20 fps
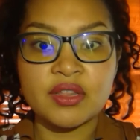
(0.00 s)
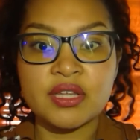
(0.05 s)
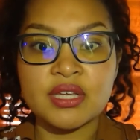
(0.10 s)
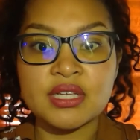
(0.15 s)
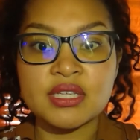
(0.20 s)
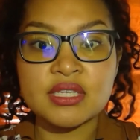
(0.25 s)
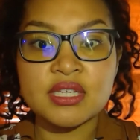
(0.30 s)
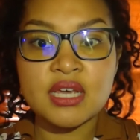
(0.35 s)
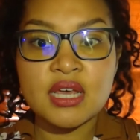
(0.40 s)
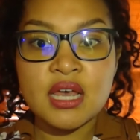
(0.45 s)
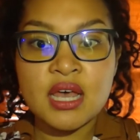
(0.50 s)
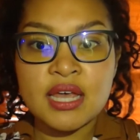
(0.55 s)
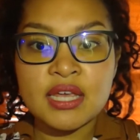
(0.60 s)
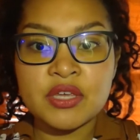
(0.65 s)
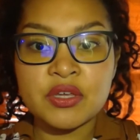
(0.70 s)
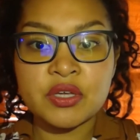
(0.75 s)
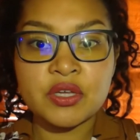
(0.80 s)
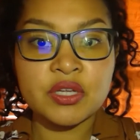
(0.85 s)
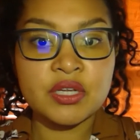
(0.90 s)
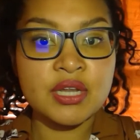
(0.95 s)
lease.
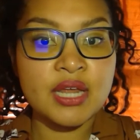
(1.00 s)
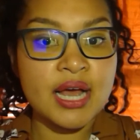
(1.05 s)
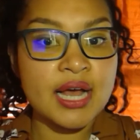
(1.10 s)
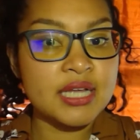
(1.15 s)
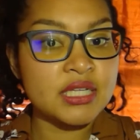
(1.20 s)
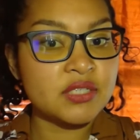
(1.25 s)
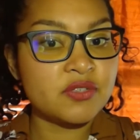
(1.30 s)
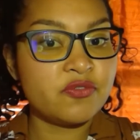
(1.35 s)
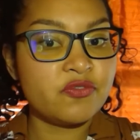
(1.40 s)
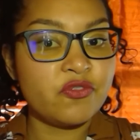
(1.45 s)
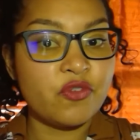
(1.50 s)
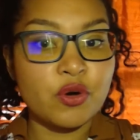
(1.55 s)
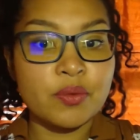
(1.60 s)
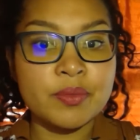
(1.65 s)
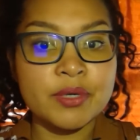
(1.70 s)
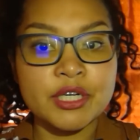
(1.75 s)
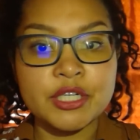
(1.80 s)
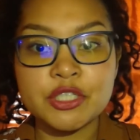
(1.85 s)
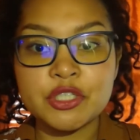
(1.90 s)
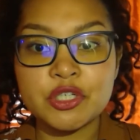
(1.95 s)
You can ask
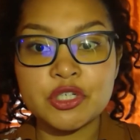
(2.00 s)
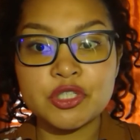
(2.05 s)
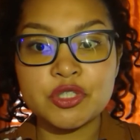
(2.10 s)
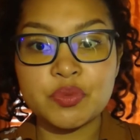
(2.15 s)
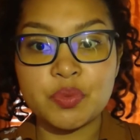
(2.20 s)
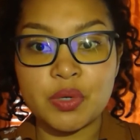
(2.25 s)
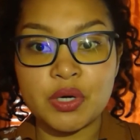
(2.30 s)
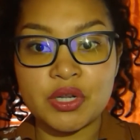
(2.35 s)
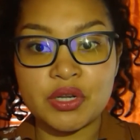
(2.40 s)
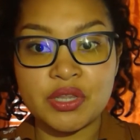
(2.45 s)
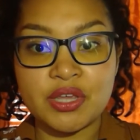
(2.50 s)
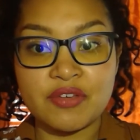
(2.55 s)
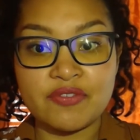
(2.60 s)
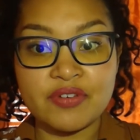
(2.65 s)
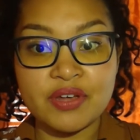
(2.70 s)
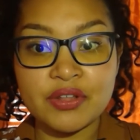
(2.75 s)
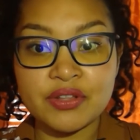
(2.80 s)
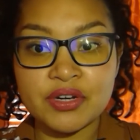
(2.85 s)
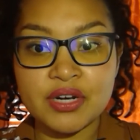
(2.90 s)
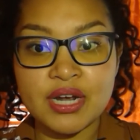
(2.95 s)
former interns where they
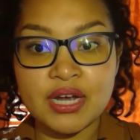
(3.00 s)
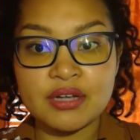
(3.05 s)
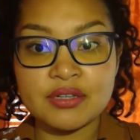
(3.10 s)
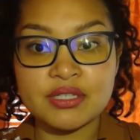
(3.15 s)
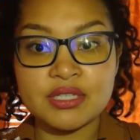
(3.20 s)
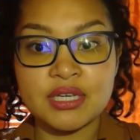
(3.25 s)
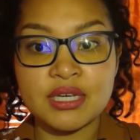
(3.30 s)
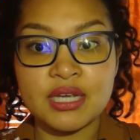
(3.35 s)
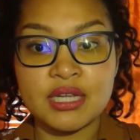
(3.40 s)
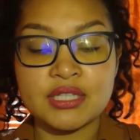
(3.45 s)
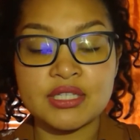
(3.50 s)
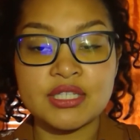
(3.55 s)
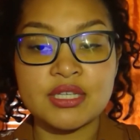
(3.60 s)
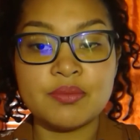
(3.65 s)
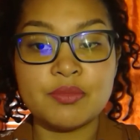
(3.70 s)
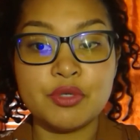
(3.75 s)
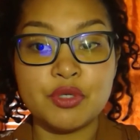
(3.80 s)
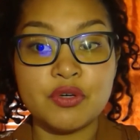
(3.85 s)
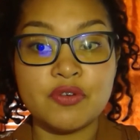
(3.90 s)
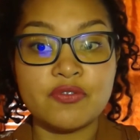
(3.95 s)
found their housing, and
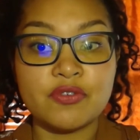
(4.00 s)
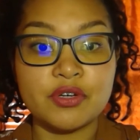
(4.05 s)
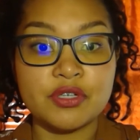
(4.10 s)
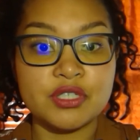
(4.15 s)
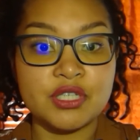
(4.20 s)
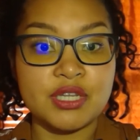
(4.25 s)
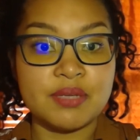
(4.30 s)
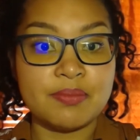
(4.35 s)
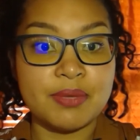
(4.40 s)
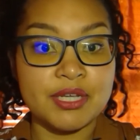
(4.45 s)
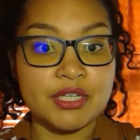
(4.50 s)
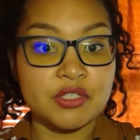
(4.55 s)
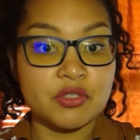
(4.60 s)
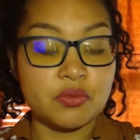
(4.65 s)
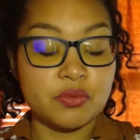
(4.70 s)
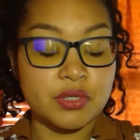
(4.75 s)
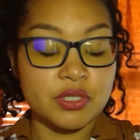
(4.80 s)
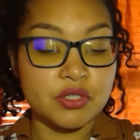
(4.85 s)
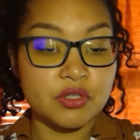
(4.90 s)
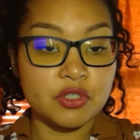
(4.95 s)
some university-based
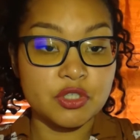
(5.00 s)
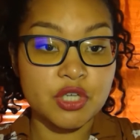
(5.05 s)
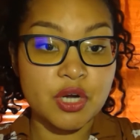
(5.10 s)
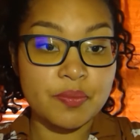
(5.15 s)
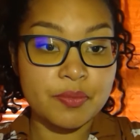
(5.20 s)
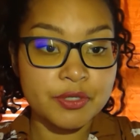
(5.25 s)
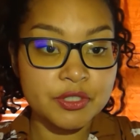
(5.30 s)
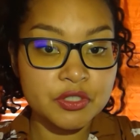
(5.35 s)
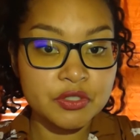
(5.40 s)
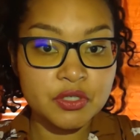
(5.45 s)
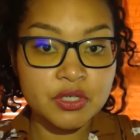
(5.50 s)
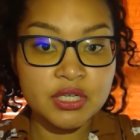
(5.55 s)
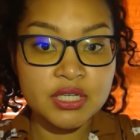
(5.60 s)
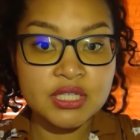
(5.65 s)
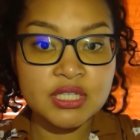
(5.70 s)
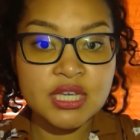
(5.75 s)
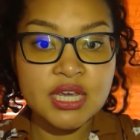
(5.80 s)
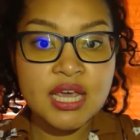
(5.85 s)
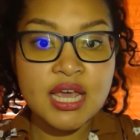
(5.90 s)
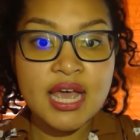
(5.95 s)
research
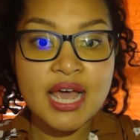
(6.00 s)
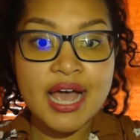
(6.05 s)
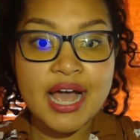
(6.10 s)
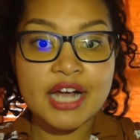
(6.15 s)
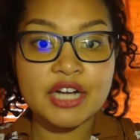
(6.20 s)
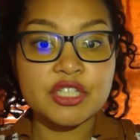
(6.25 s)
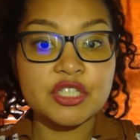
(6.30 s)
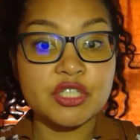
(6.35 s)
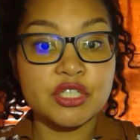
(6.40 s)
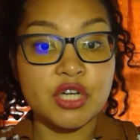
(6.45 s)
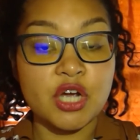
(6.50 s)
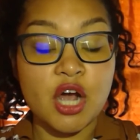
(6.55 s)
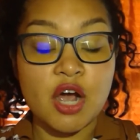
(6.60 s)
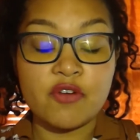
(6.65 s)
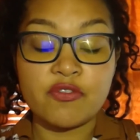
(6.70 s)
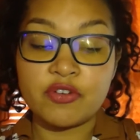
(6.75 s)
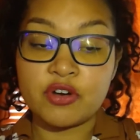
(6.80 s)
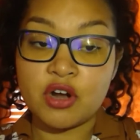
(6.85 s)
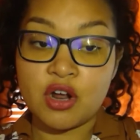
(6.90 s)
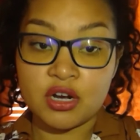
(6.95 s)
opportunities actually
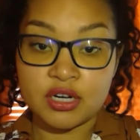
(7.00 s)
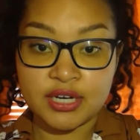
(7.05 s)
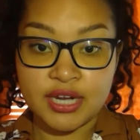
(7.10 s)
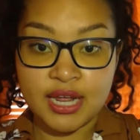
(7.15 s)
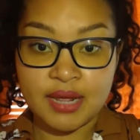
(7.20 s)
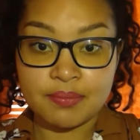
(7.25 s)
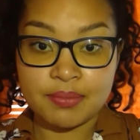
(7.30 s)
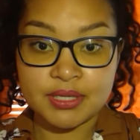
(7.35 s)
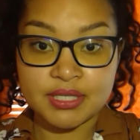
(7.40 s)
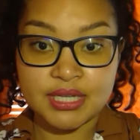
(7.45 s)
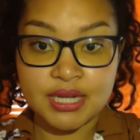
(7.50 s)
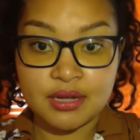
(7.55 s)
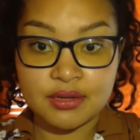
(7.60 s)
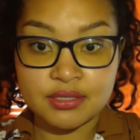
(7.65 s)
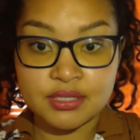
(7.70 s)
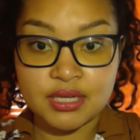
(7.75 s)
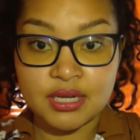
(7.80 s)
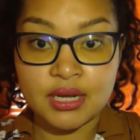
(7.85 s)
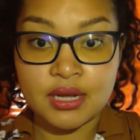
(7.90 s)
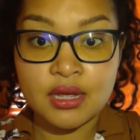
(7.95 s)
offer on-campus
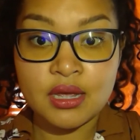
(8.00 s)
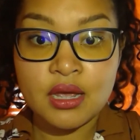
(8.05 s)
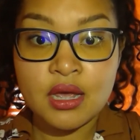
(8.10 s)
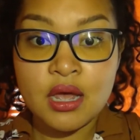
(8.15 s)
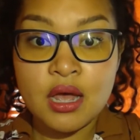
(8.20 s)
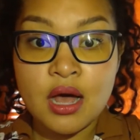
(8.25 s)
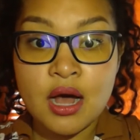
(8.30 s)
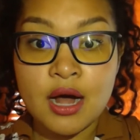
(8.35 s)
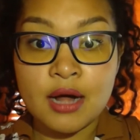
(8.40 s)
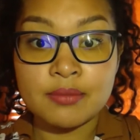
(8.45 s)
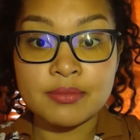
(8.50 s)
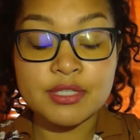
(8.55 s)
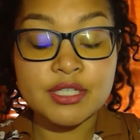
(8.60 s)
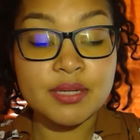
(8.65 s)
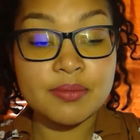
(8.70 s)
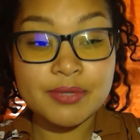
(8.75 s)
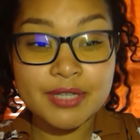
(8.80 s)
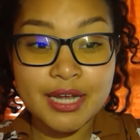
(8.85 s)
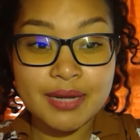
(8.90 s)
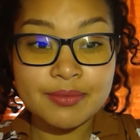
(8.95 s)
housing.
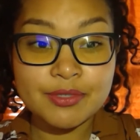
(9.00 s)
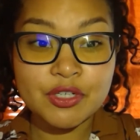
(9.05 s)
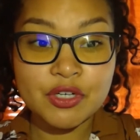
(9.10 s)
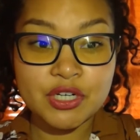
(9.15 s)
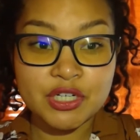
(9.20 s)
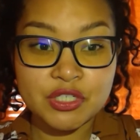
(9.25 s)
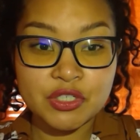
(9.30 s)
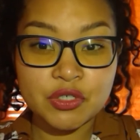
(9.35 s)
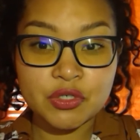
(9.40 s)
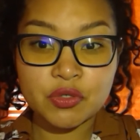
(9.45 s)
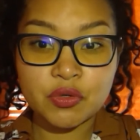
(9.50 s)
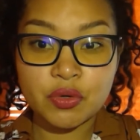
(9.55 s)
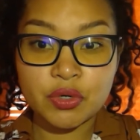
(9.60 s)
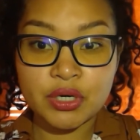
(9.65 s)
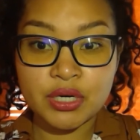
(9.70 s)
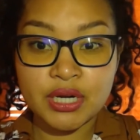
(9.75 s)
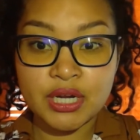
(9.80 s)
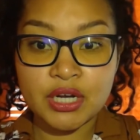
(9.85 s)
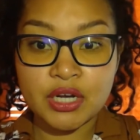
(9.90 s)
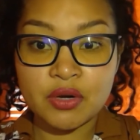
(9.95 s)
Sometimes your intern
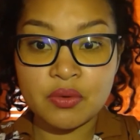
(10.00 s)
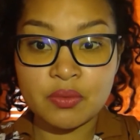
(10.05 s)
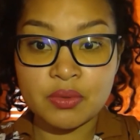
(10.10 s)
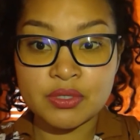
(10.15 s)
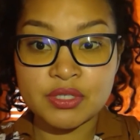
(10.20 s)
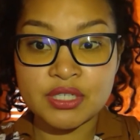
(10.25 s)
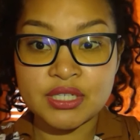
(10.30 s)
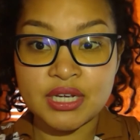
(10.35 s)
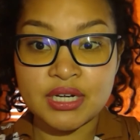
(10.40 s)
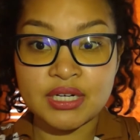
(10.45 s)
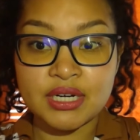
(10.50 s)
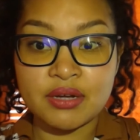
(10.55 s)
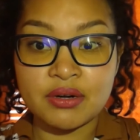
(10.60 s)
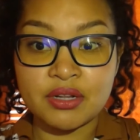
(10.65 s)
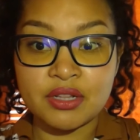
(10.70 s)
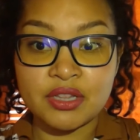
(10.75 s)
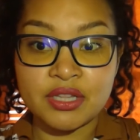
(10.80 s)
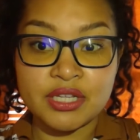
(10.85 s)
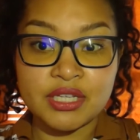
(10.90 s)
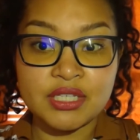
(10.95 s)
coordinator will send out
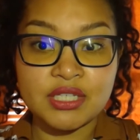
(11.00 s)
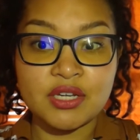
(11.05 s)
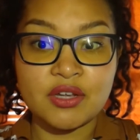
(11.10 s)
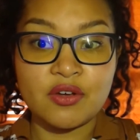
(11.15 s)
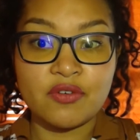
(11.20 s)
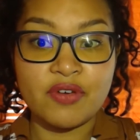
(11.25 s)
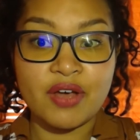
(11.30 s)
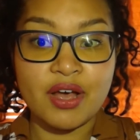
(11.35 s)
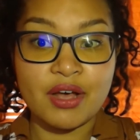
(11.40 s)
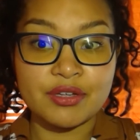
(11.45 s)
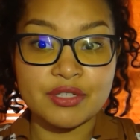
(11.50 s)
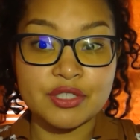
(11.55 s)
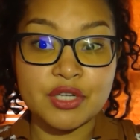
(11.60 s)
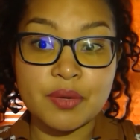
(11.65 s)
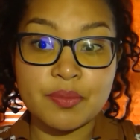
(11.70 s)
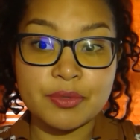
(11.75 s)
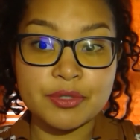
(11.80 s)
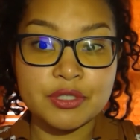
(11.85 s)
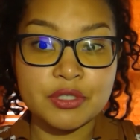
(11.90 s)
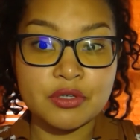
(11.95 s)
a list of housing
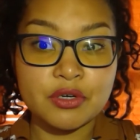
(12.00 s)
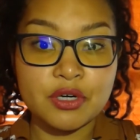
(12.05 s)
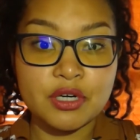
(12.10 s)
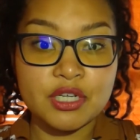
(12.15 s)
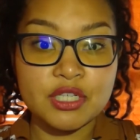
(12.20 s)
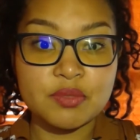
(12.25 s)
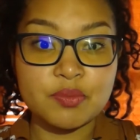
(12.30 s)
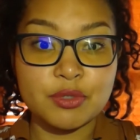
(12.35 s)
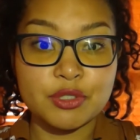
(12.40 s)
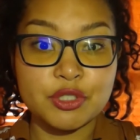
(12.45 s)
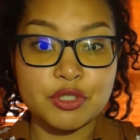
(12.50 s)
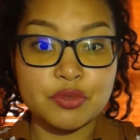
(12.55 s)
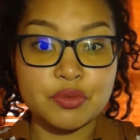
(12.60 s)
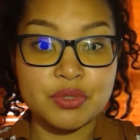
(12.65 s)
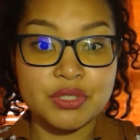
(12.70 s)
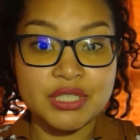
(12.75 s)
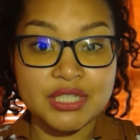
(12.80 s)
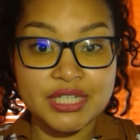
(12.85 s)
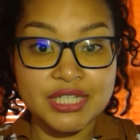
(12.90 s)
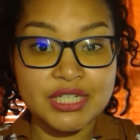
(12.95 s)
opportunities, but you
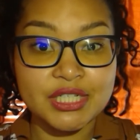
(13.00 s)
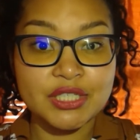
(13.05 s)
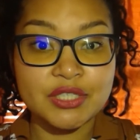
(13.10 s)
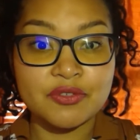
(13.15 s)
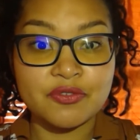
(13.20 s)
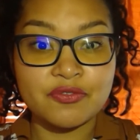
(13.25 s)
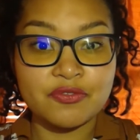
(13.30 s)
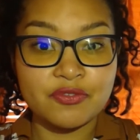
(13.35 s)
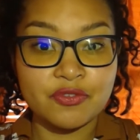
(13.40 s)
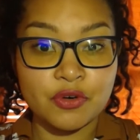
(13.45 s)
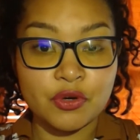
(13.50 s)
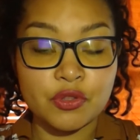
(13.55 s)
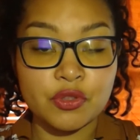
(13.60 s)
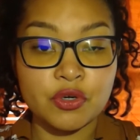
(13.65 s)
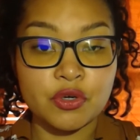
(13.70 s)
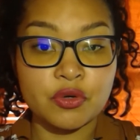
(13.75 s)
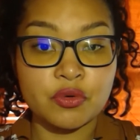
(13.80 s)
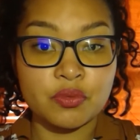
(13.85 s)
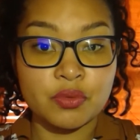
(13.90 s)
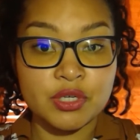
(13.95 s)
need to
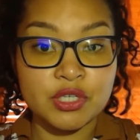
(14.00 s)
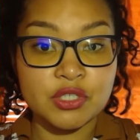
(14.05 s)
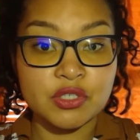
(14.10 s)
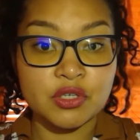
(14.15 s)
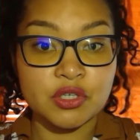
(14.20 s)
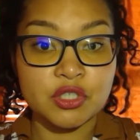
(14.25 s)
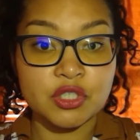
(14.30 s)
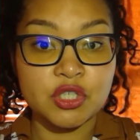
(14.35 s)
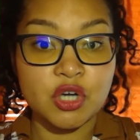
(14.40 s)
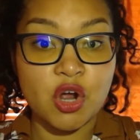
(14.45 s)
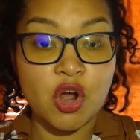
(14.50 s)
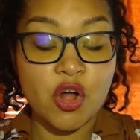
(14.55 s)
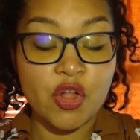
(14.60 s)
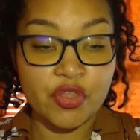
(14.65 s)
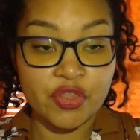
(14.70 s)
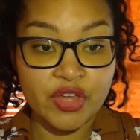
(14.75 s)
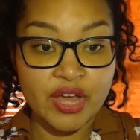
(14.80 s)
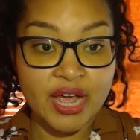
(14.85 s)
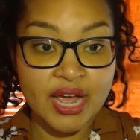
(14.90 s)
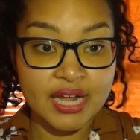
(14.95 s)
further research
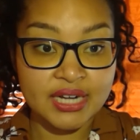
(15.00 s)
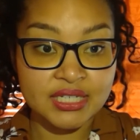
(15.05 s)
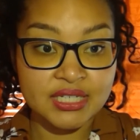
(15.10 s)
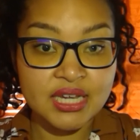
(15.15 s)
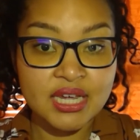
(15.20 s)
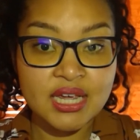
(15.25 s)
on that.